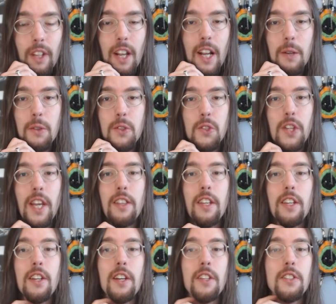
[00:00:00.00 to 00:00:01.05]
I would say
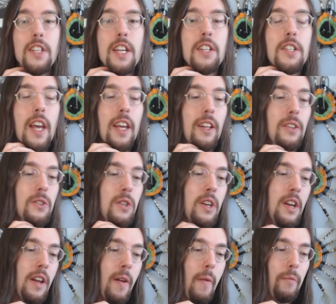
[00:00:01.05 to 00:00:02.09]
the uh, details
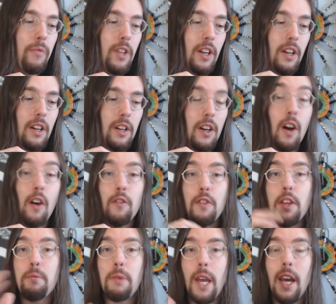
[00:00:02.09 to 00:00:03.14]
uh, of
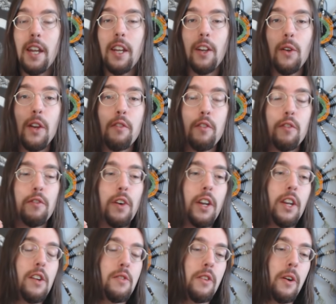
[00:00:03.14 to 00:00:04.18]
the banning are even
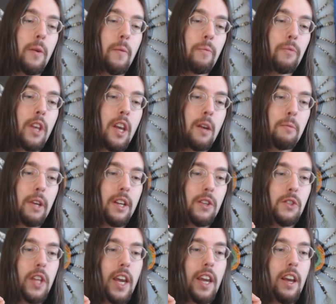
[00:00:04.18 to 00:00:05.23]
funnier, though,
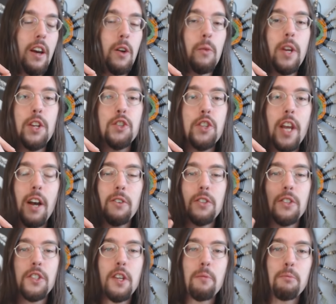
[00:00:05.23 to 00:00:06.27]
because they uh, reached out
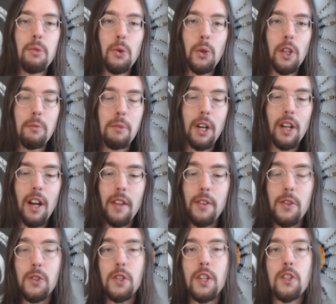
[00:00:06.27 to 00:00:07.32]
to Tim Pool, among
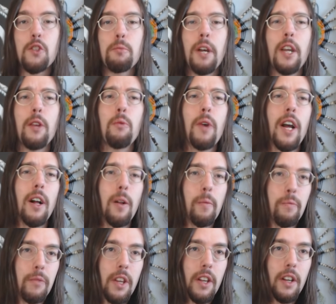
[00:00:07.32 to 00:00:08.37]
others, and explained,
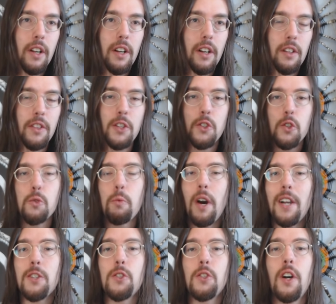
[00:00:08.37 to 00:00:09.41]
well, uh, this is
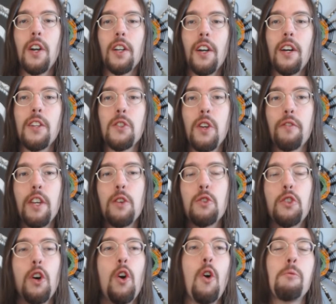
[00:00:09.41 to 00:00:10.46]
why Sargon is off. He
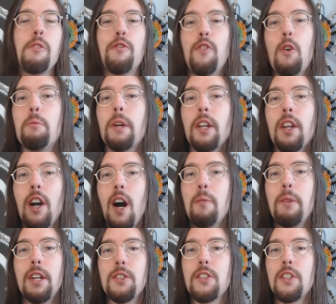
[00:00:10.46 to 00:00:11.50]
used a homophobic
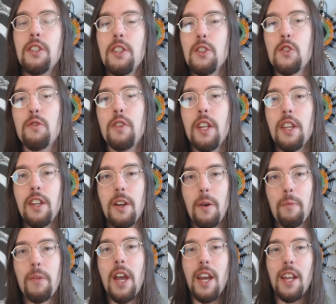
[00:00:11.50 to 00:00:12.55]
comment in this
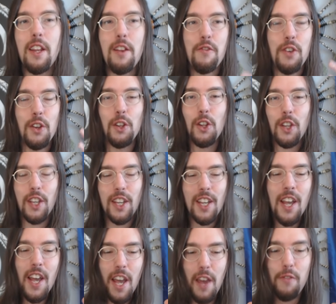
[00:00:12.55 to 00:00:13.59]
video. if you're
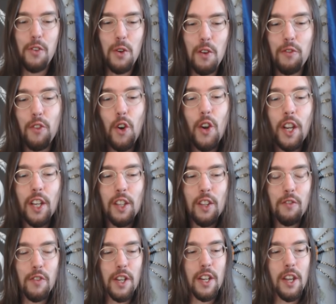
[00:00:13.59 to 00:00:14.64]
looking, if you're referring to
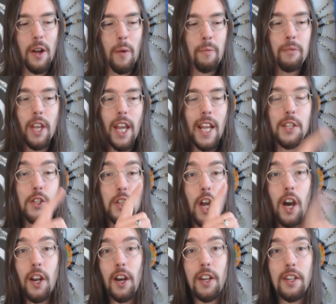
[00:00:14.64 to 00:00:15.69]
the video, it's
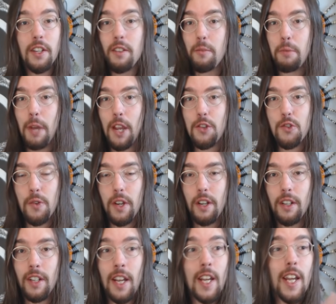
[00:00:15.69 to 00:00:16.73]
not on
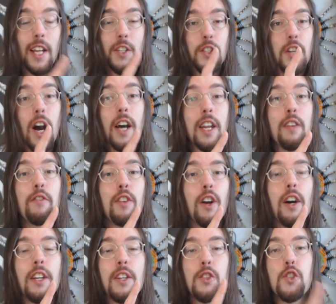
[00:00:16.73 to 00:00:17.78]
Patreon. It's not even
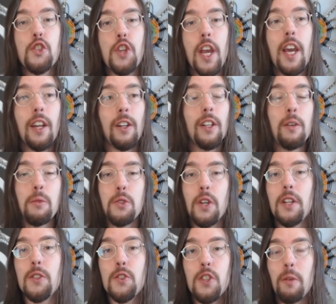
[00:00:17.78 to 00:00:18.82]
on his channel. It was
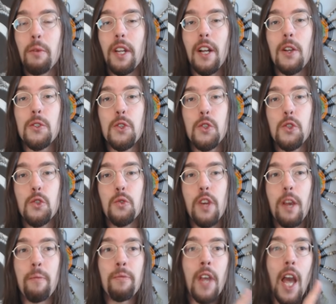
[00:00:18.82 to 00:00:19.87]
on someone else's
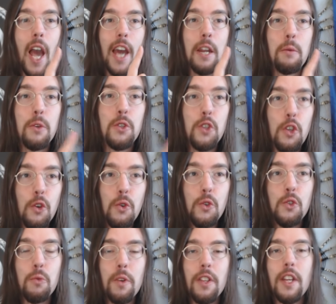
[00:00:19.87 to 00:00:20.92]
stream, and it was
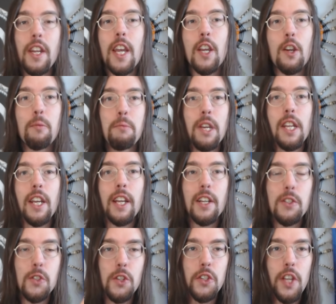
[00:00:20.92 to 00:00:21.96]
used within a
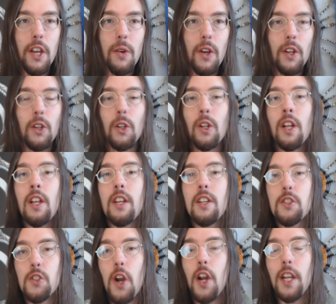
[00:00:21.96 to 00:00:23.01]
comedic, satirical,
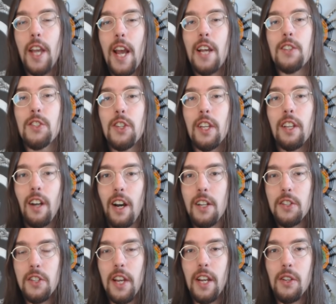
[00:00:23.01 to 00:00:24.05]
sarcastic
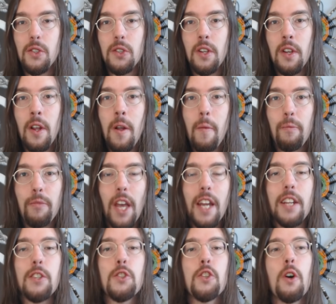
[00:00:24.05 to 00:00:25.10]
context.
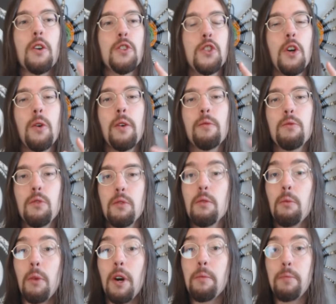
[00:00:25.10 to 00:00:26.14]
That is so. So
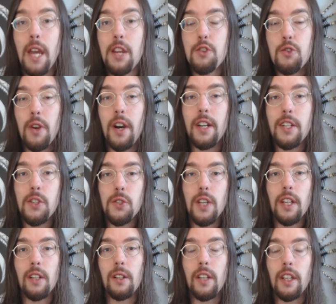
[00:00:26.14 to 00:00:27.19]
what Patreon is
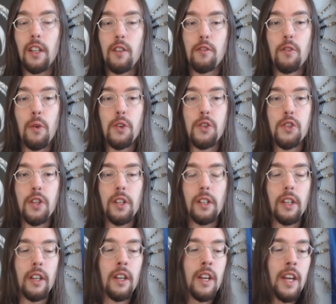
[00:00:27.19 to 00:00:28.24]
signaling,
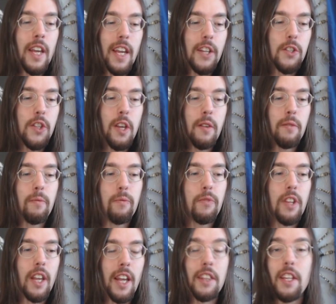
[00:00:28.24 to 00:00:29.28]
unfortunately, is that
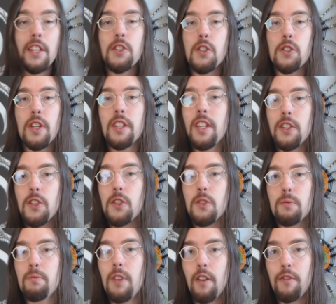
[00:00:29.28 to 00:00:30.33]
and this is this
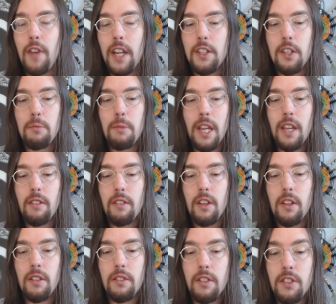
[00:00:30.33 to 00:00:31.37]
has affected me
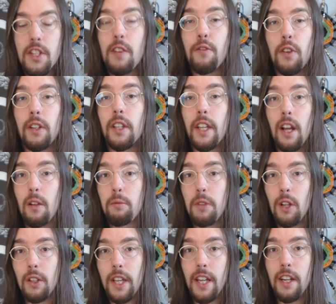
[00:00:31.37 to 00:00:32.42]
uh, differently. I'll
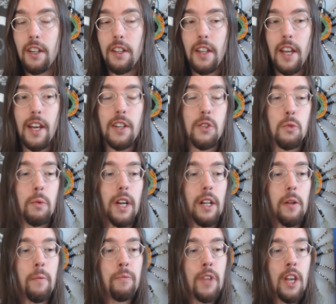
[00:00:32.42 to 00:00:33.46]
I'll get into that as
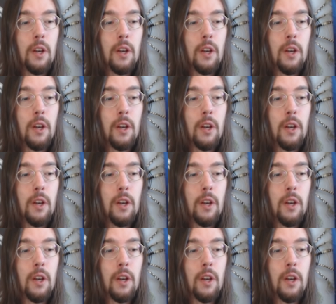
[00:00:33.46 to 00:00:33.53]
well.